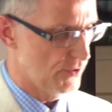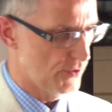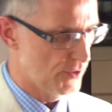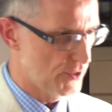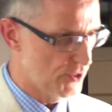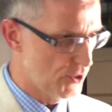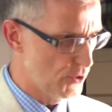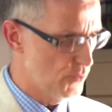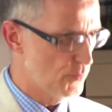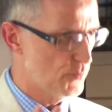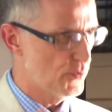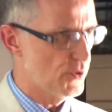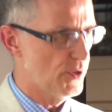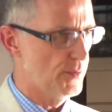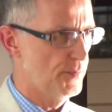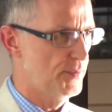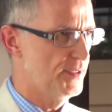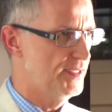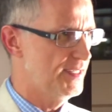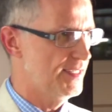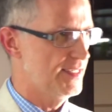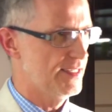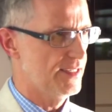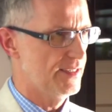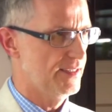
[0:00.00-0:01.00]
are two
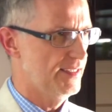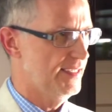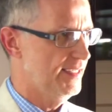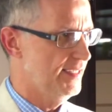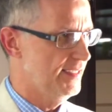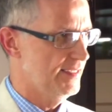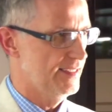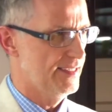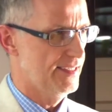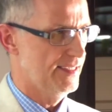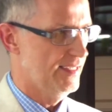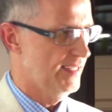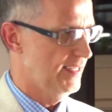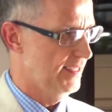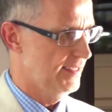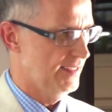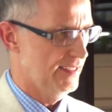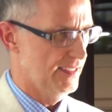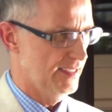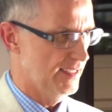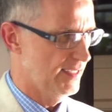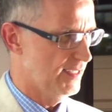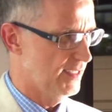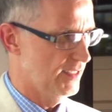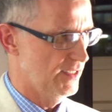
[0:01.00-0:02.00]
properties on the internet
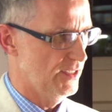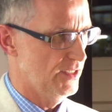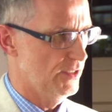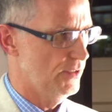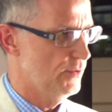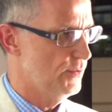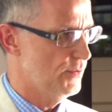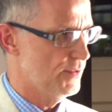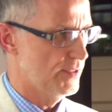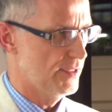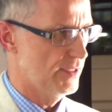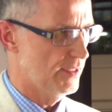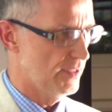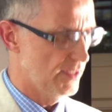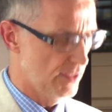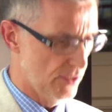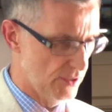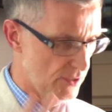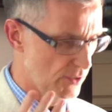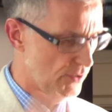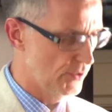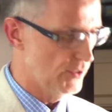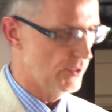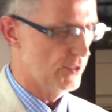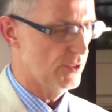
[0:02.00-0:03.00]
that you can use that you
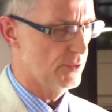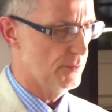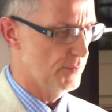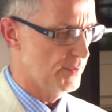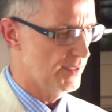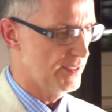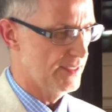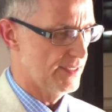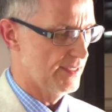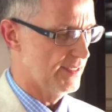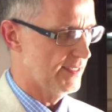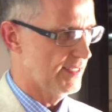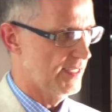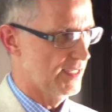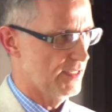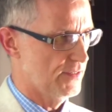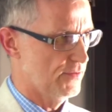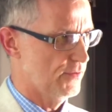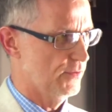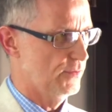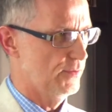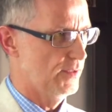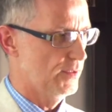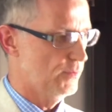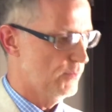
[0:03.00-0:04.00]
know you're going to be
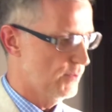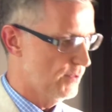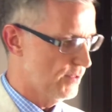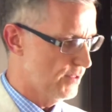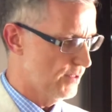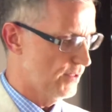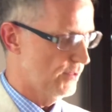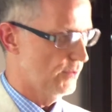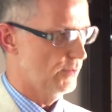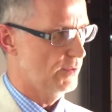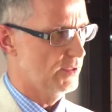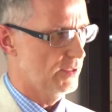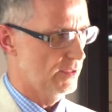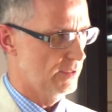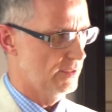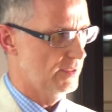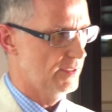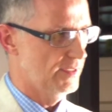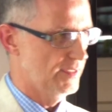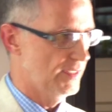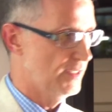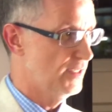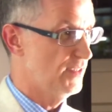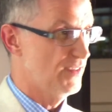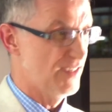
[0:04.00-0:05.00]
successful with. One's Google,
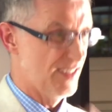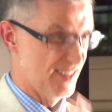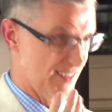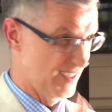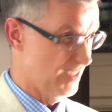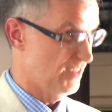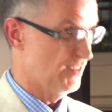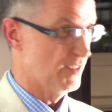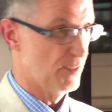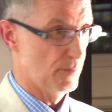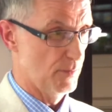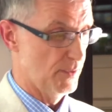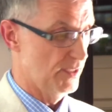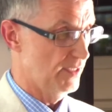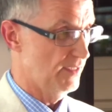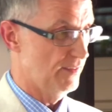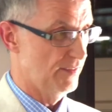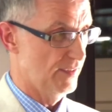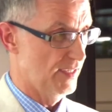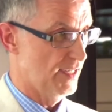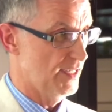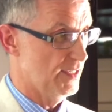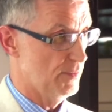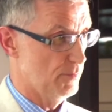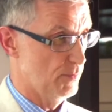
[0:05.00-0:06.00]
and the other is ultimately
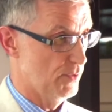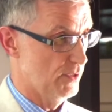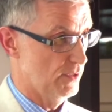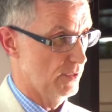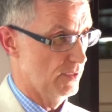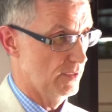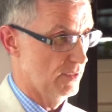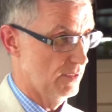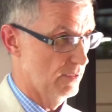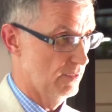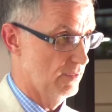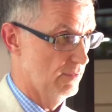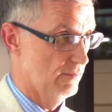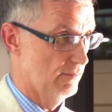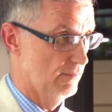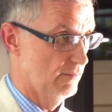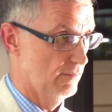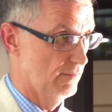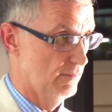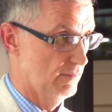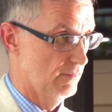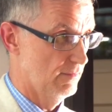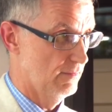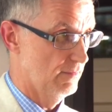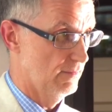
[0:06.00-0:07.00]
Facebook,
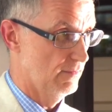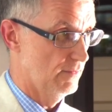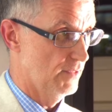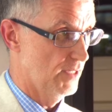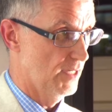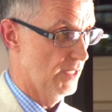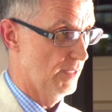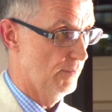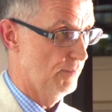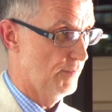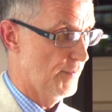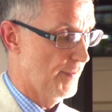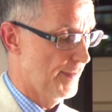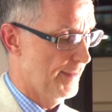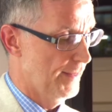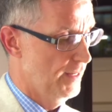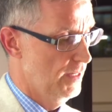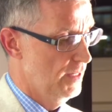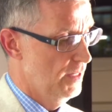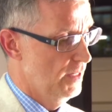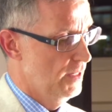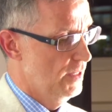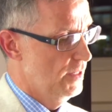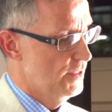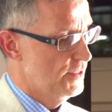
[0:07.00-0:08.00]
right?
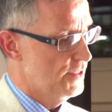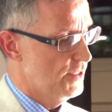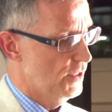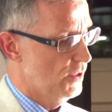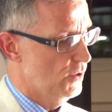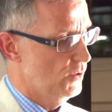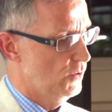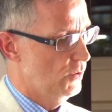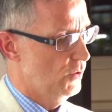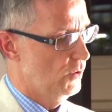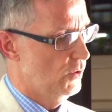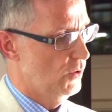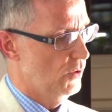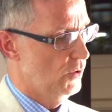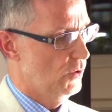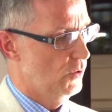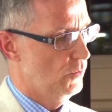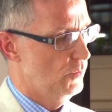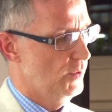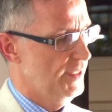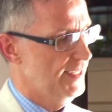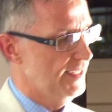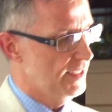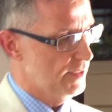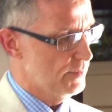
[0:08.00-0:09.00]
So
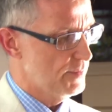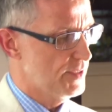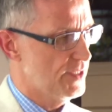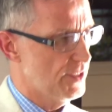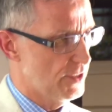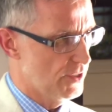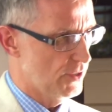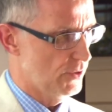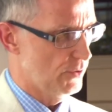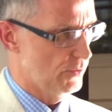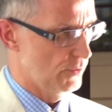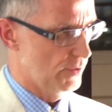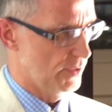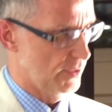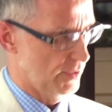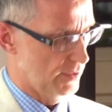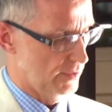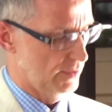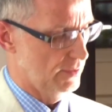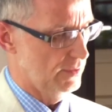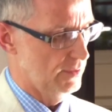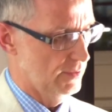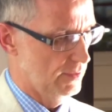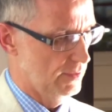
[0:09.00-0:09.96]
when it comes to Google,